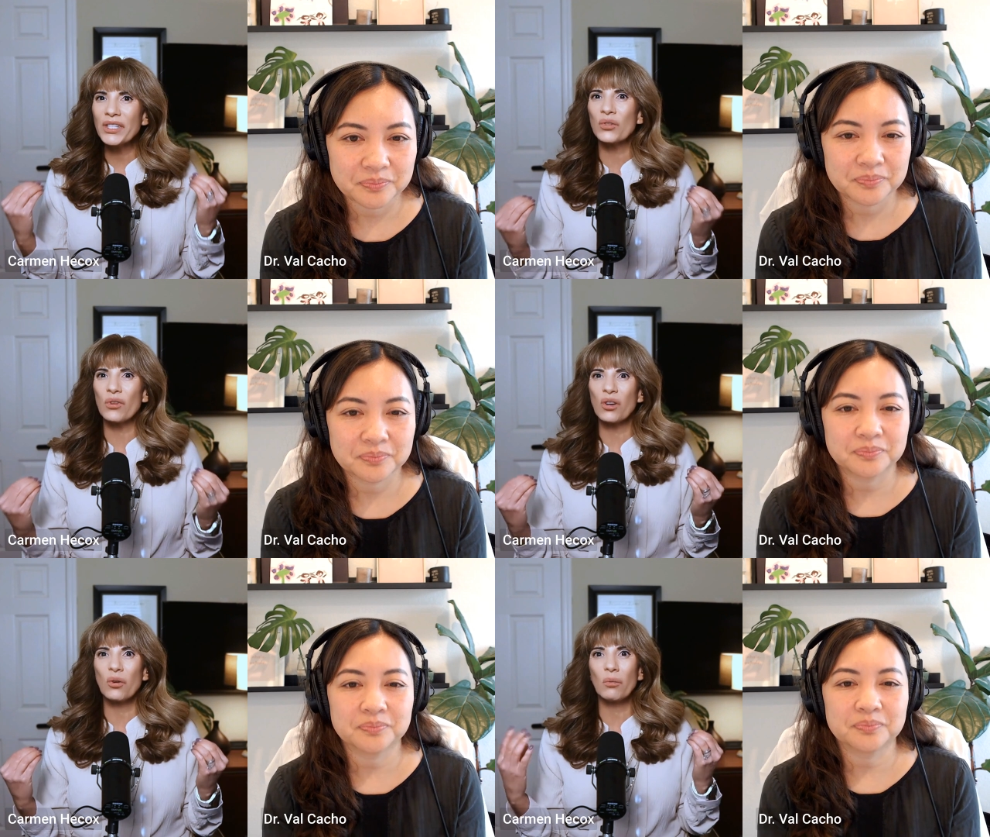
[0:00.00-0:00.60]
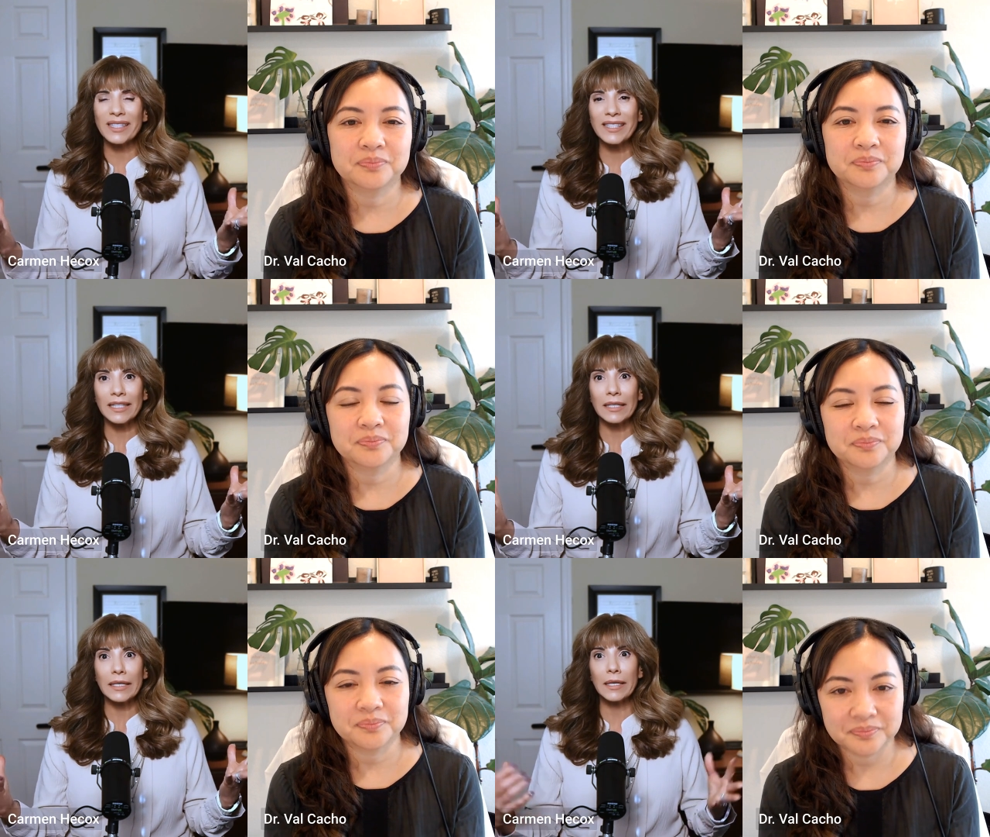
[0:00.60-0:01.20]
Speaker 1: struggle with
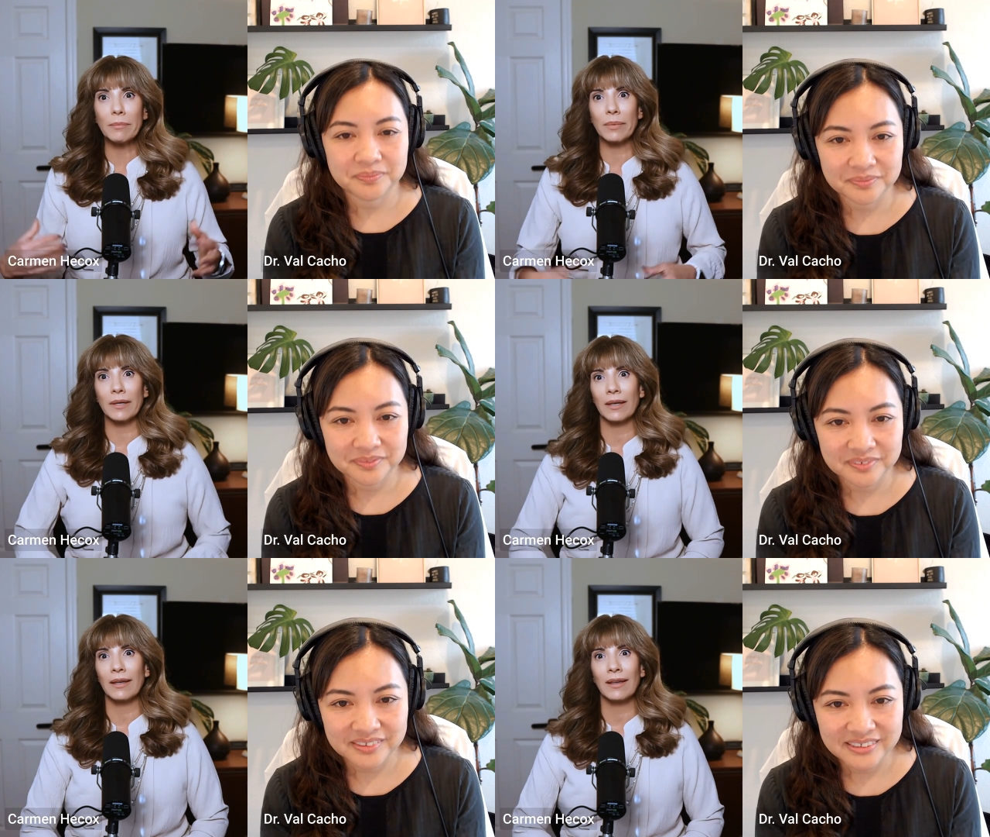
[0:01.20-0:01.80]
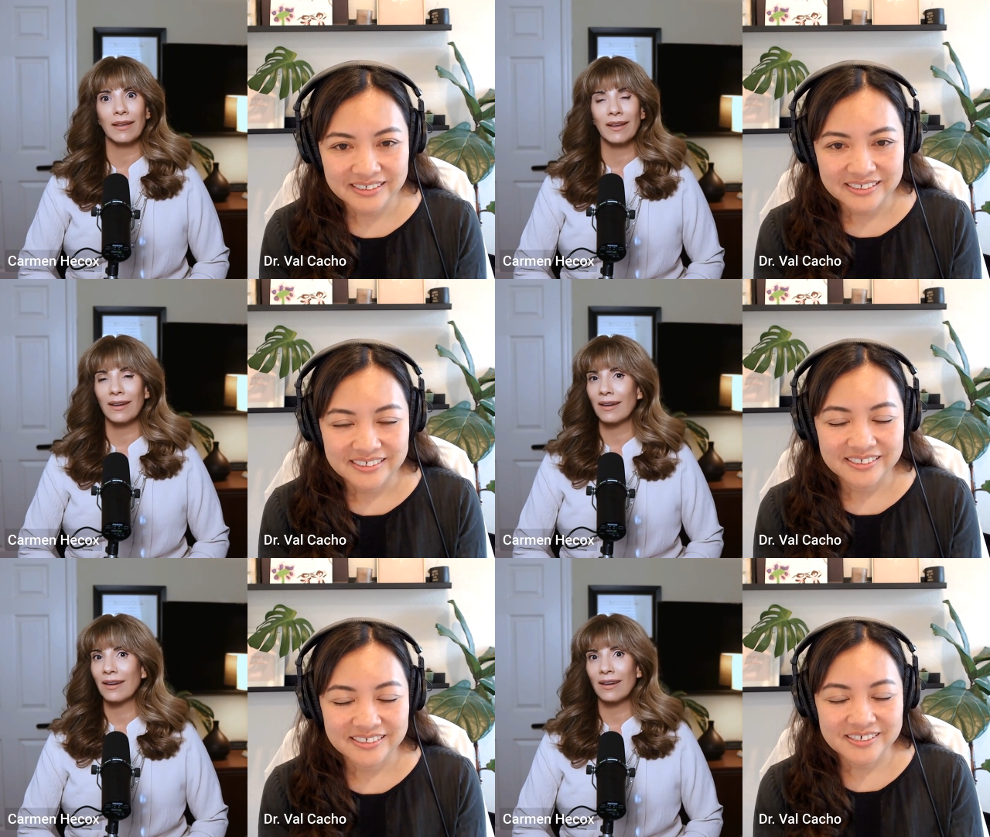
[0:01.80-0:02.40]
sleep?
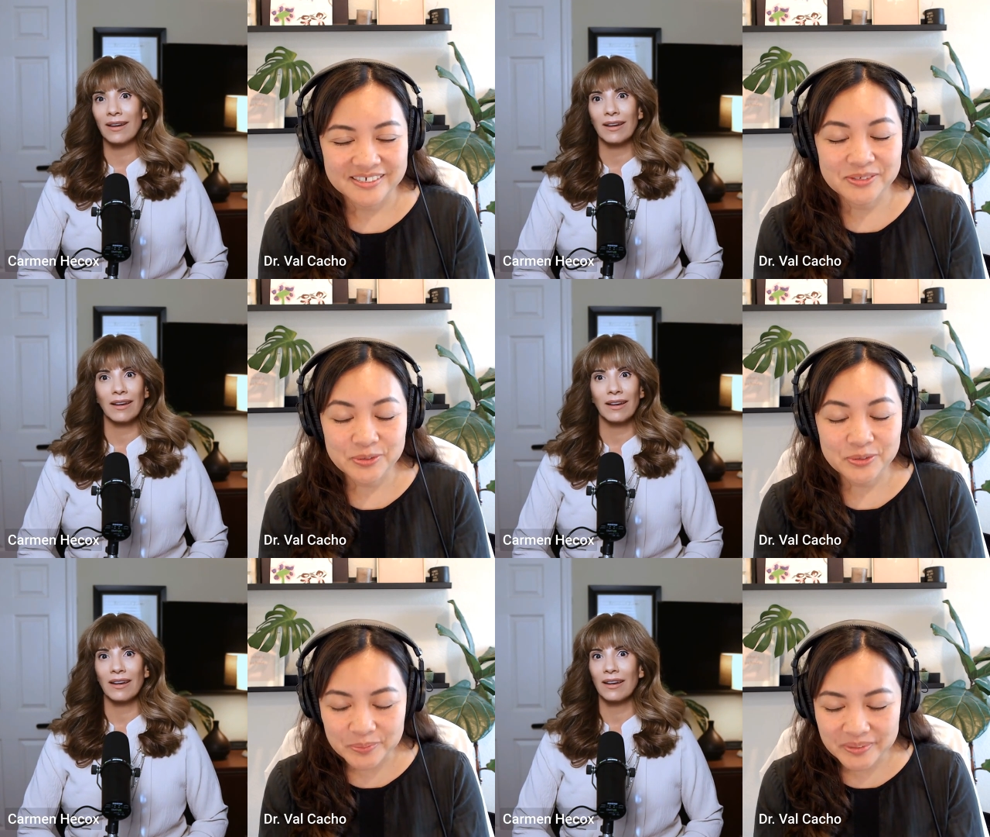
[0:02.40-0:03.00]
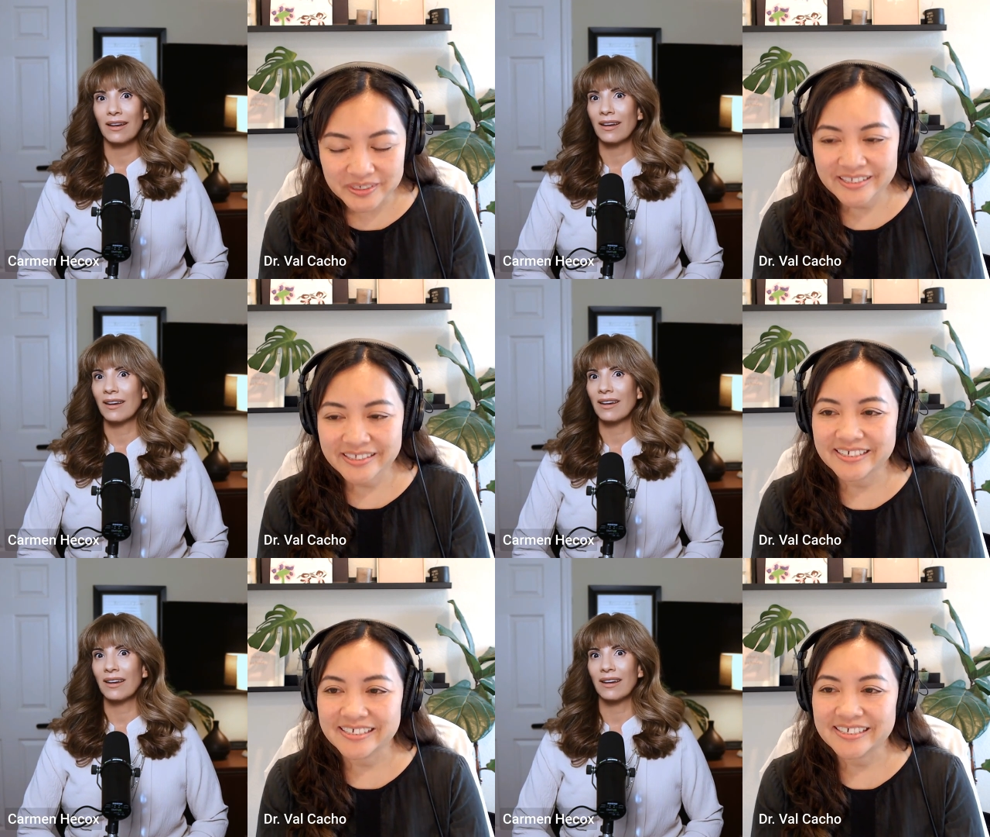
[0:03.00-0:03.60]
Speaker 2: Yeah, so many
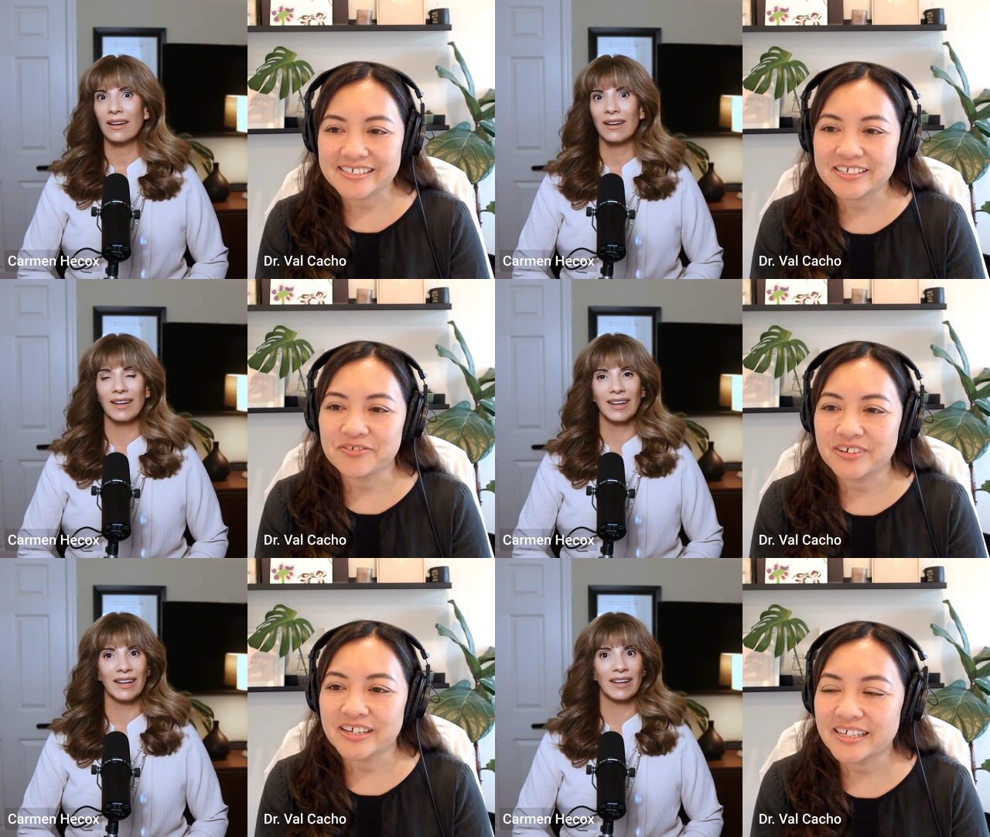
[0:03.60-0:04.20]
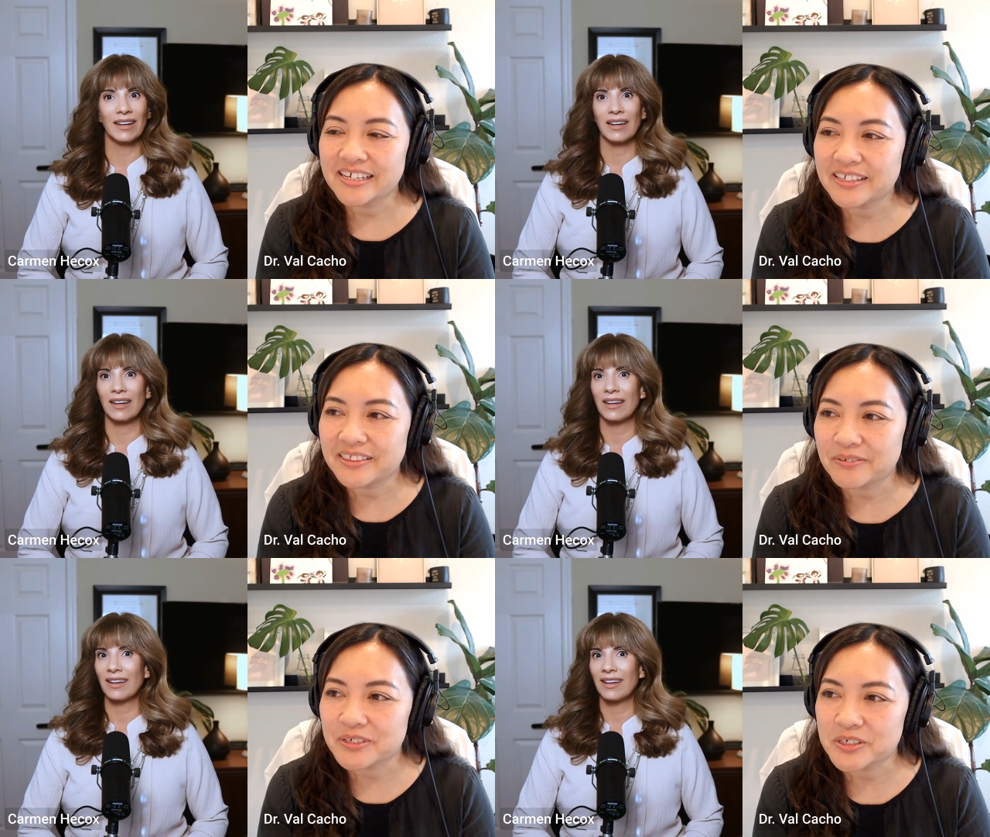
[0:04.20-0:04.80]
things. And if I
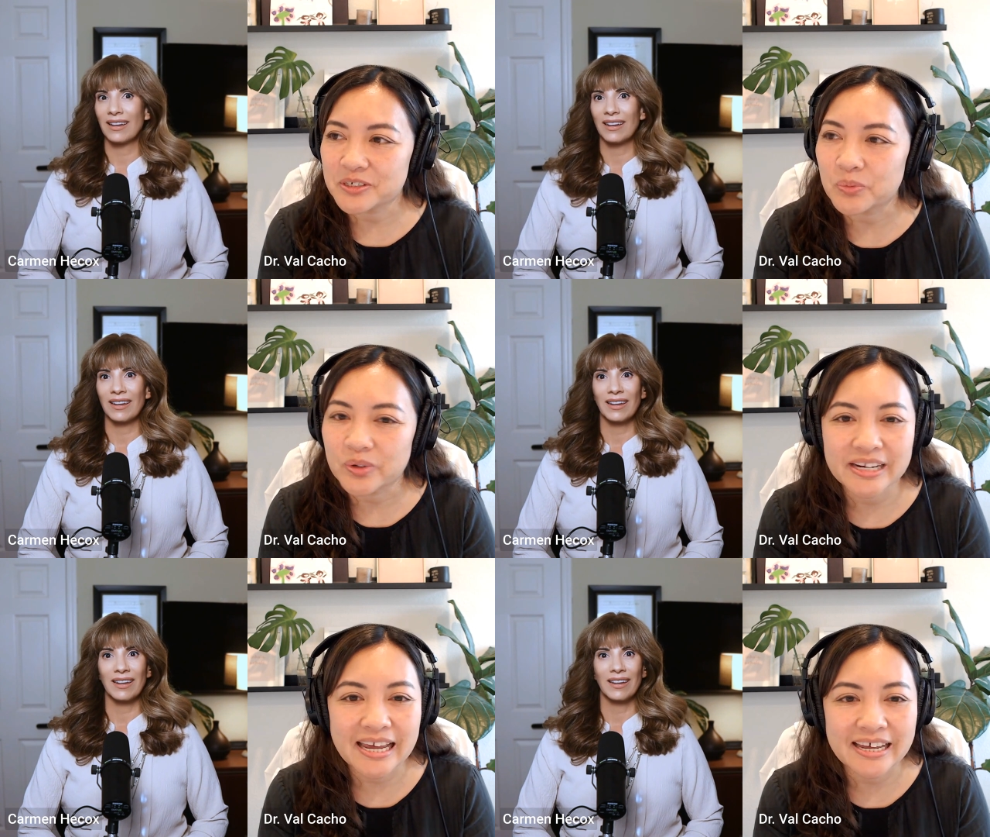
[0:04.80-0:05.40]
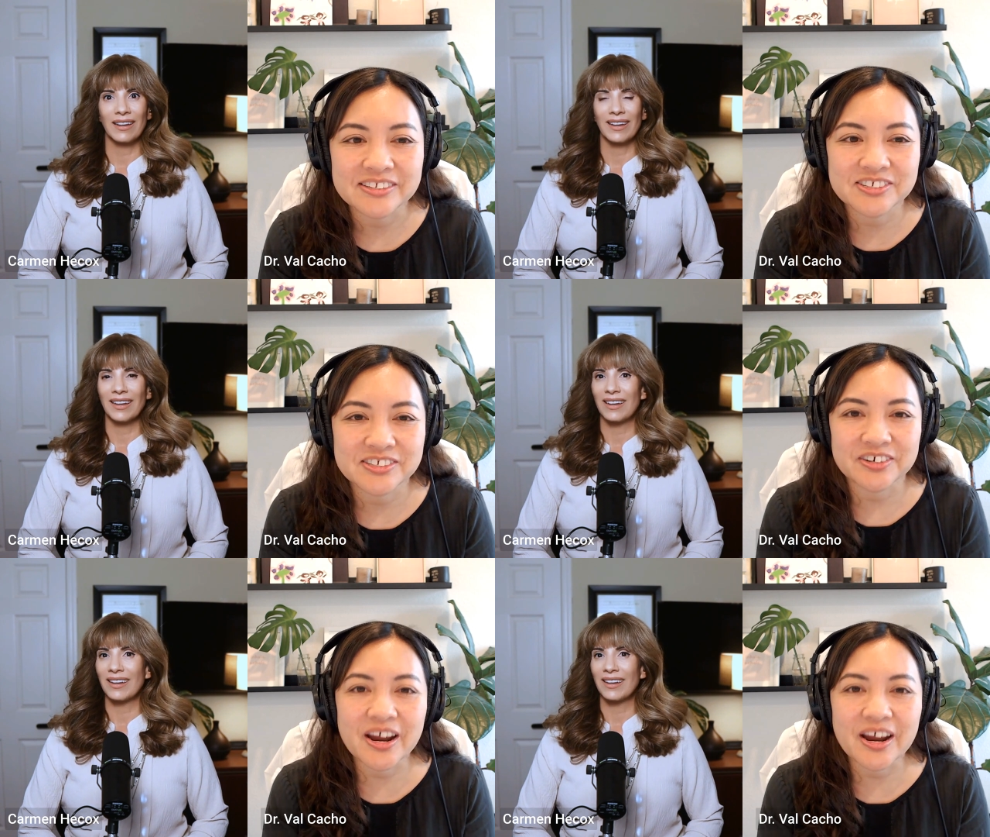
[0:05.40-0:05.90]
think there was just one answer,